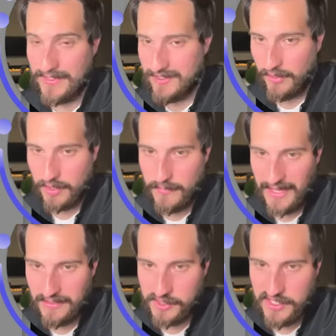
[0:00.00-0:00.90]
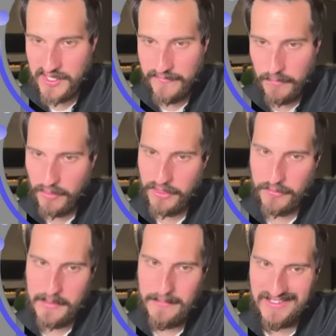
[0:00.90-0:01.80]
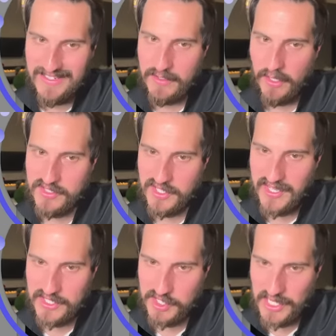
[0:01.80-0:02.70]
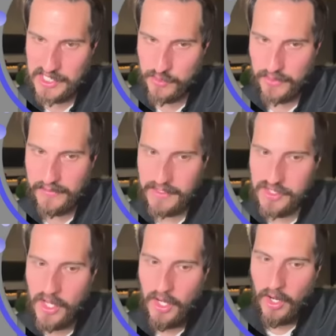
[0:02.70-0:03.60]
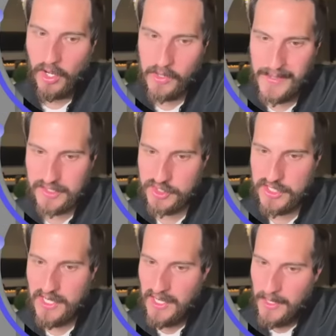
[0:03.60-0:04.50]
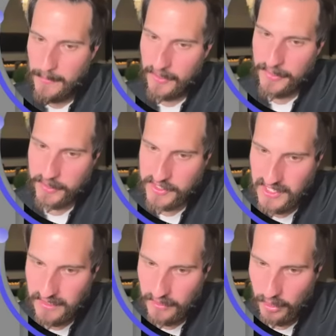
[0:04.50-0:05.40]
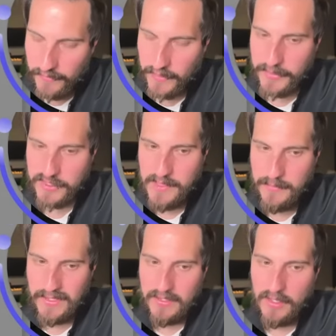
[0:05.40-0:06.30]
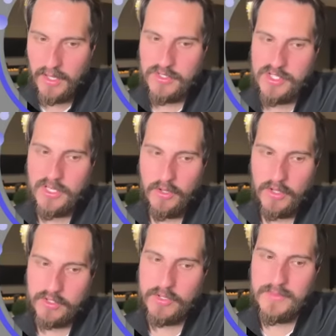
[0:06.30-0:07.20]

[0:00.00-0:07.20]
But still a good balance sheet, $7.3 billion in cash and cash equivalents on the balance sheet, about a little over $13 billion in long-term